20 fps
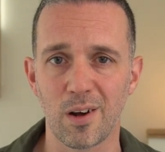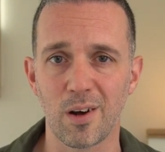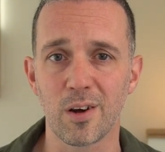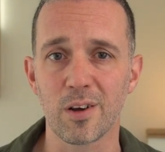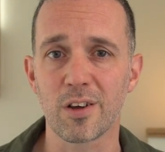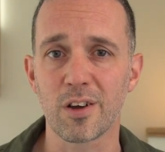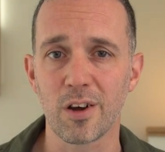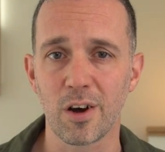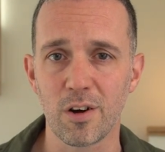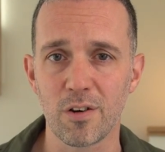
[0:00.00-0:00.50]
I
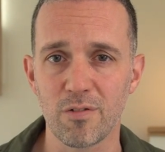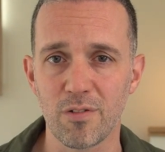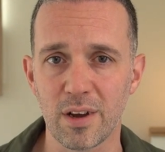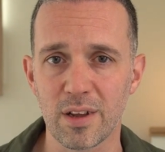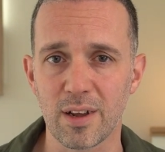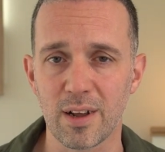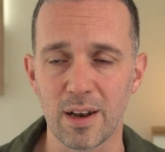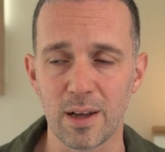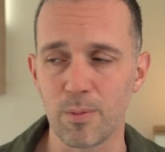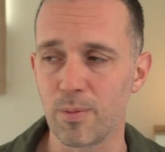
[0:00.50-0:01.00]

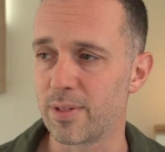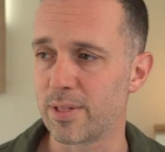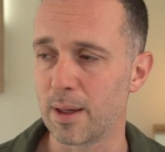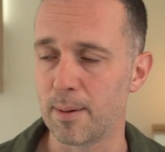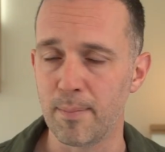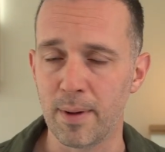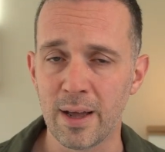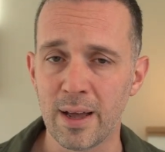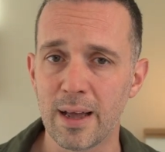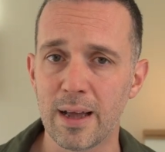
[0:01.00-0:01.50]
co-regulate with
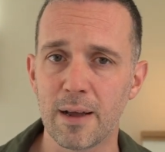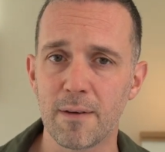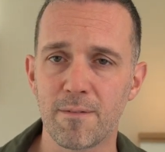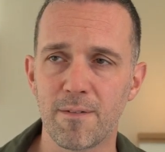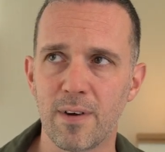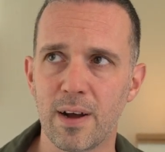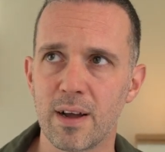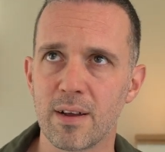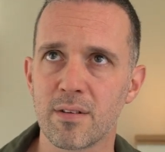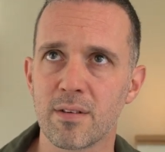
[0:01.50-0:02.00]
them. In
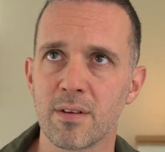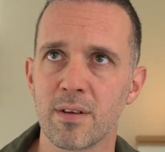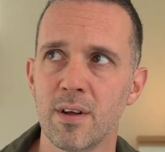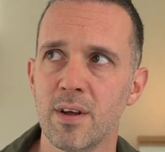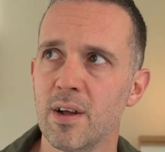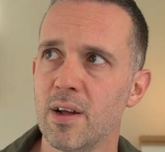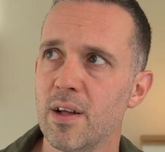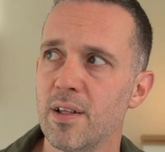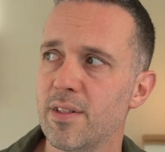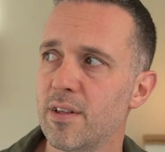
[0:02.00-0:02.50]
fact,
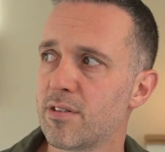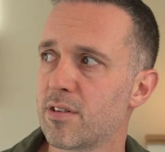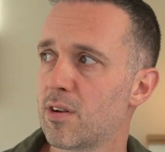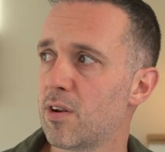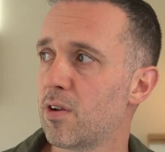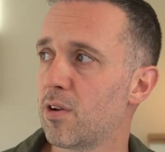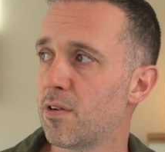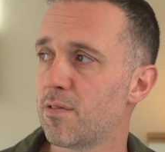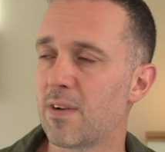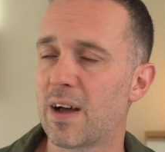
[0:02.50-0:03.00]
there's a
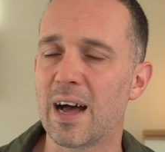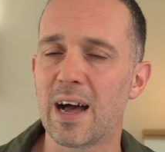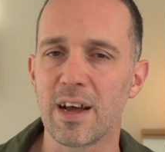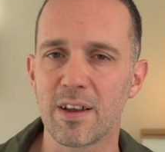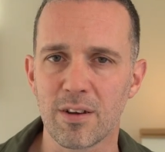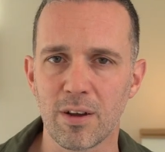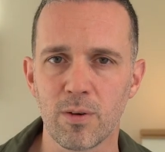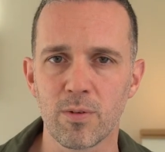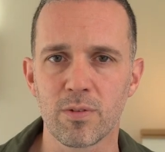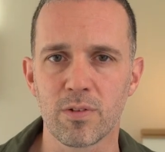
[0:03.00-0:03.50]
lot of
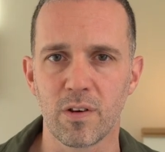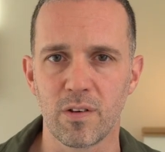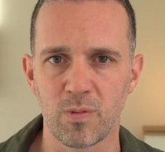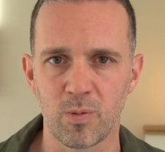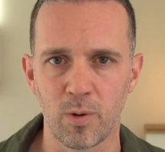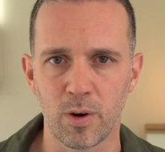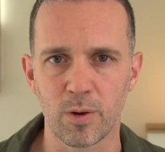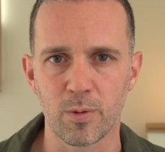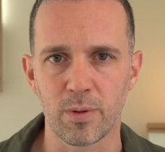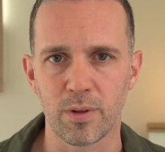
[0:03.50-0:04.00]
adults I've
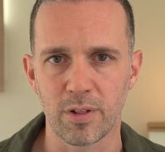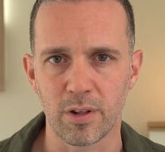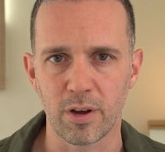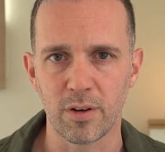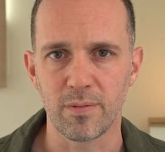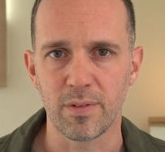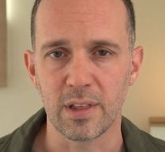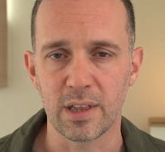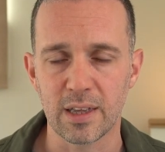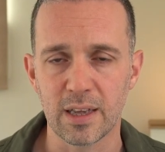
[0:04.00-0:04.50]
worked with
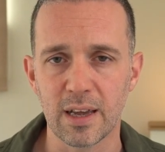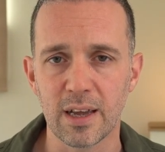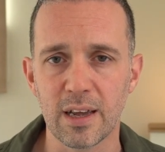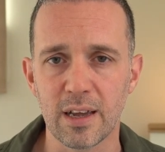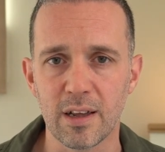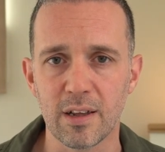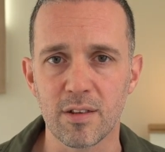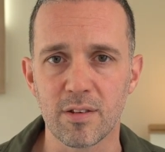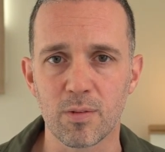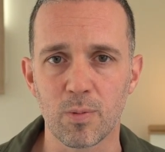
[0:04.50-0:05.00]
over the
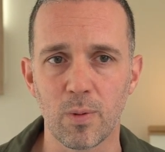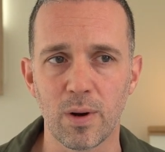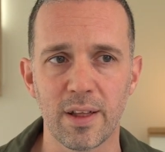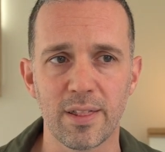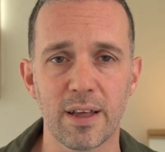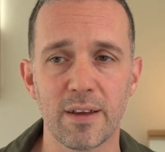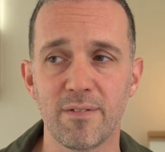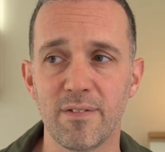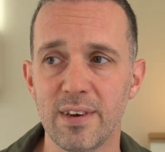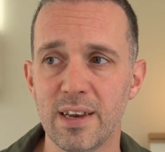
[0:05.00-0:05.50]
years where
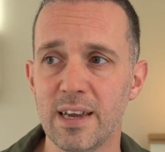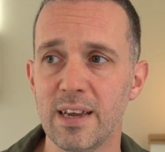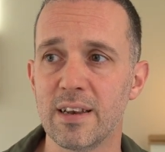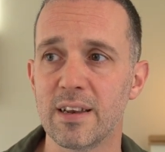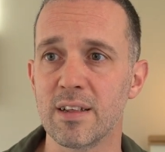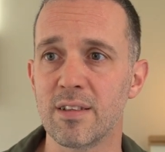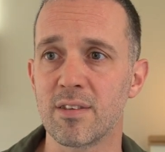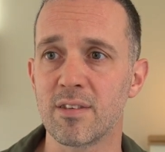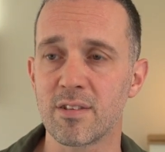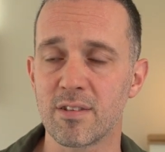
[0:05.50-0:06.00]
they've
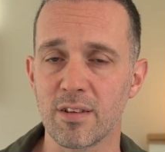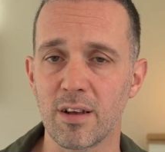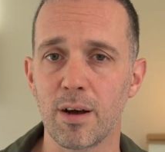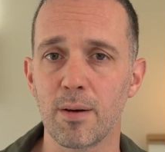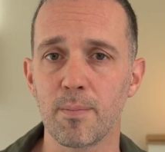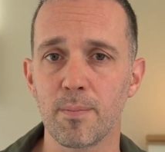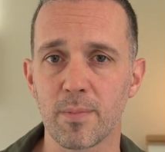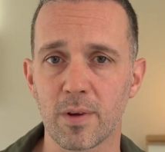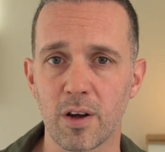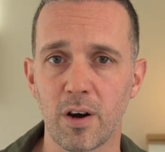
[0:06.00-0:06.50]
needed
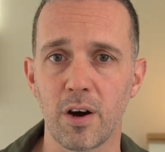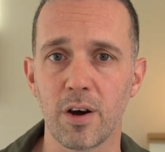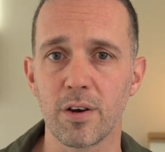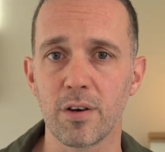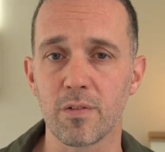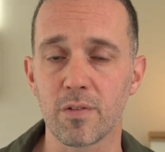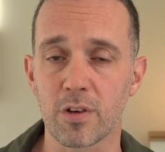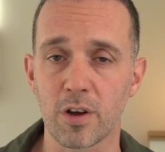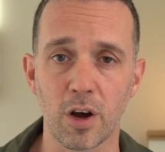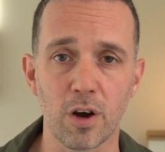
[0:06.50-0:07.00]
some kind
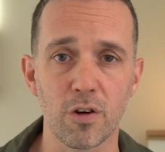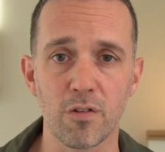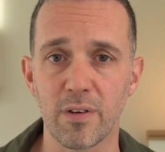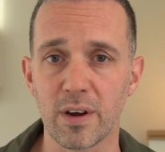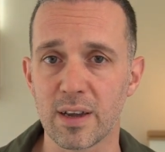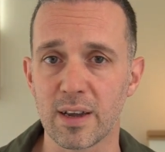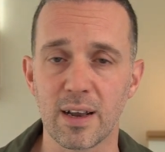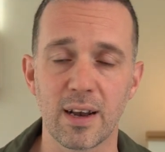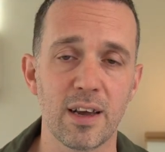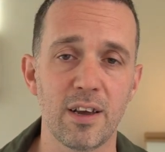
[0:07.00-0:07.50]
of
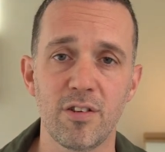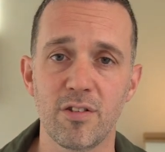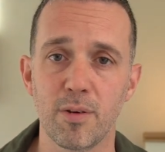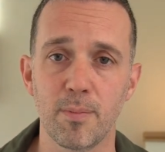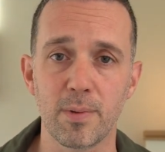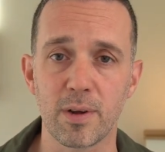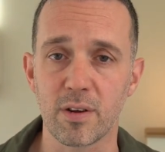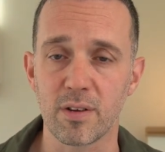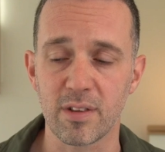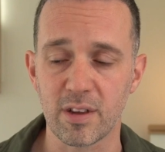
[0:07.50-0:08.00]

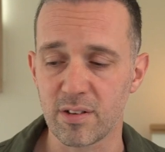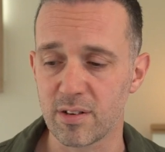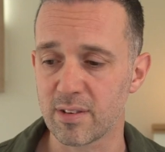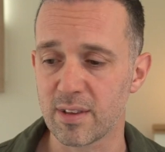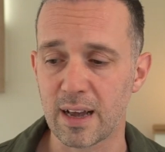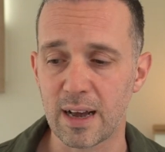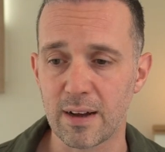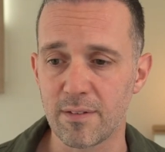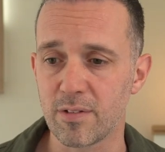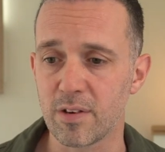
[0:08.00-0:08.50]
co-regulation because they just
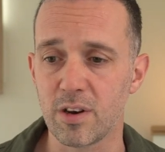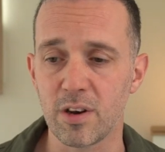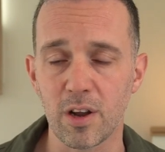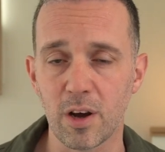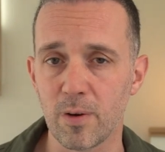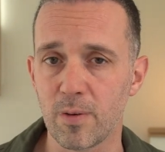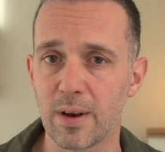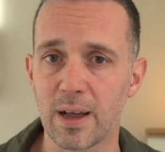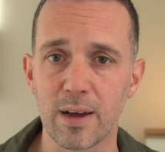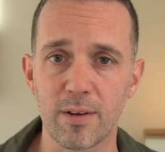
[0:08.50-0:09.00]
haven't
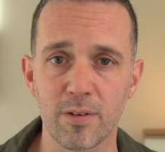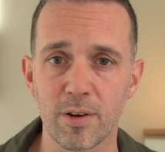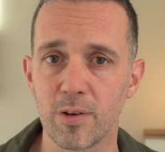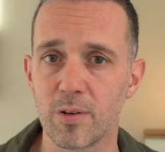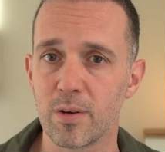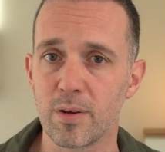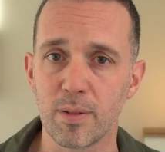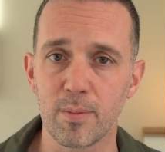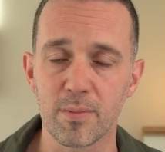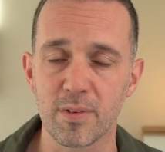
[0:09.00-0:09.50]
known how to
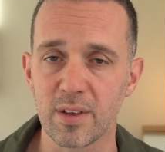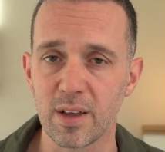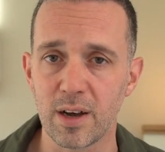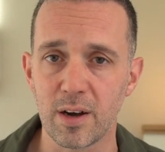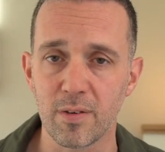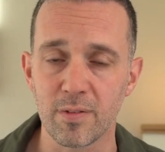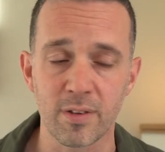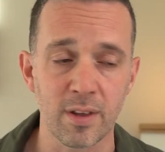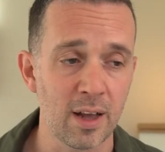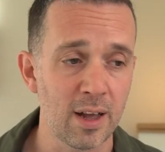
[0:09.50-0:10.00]
do it
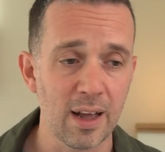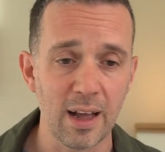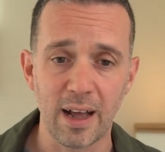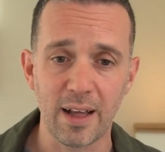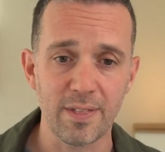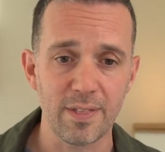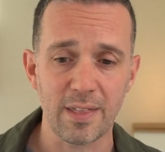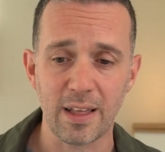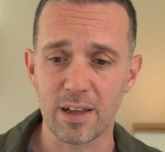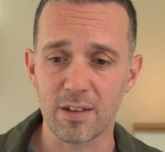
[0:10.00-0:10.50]
themselves.
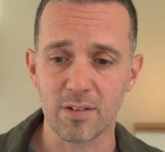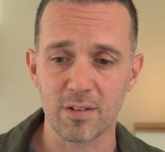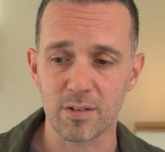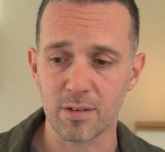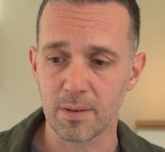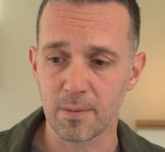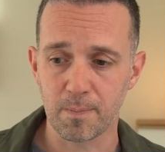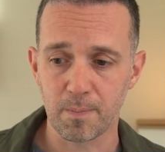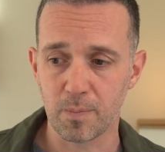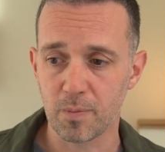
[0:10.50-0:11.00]
And
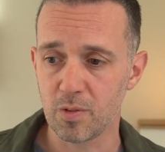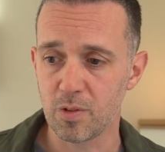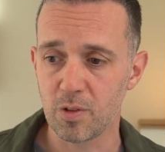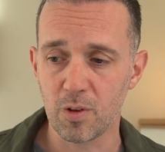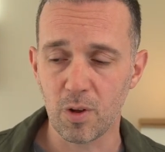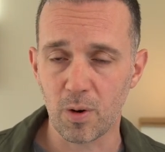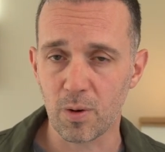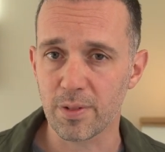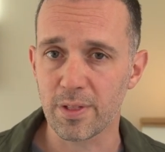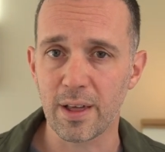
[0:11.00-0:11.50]
that's
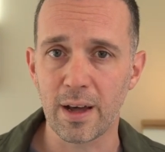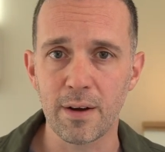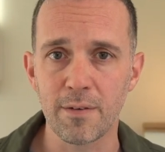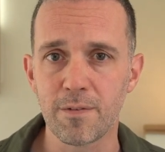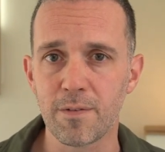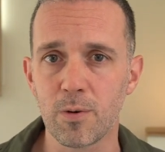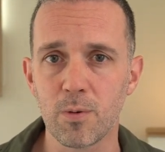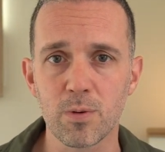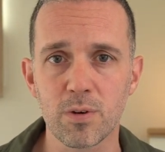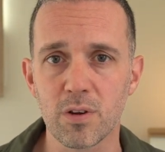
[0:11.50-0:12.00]
not their
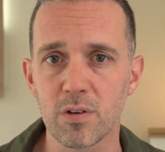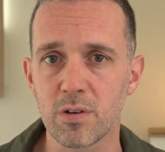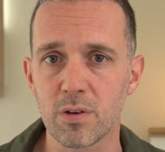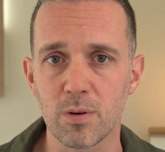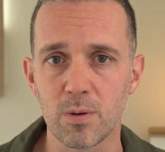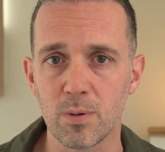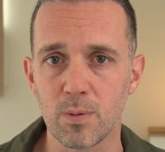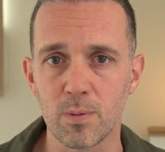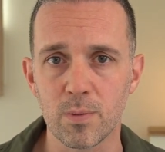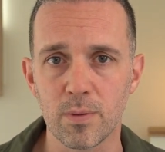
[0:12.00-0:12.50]
fault at
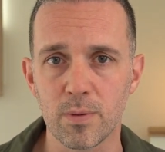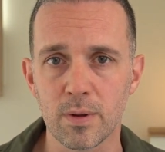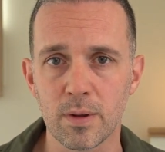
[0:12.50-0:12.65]
all.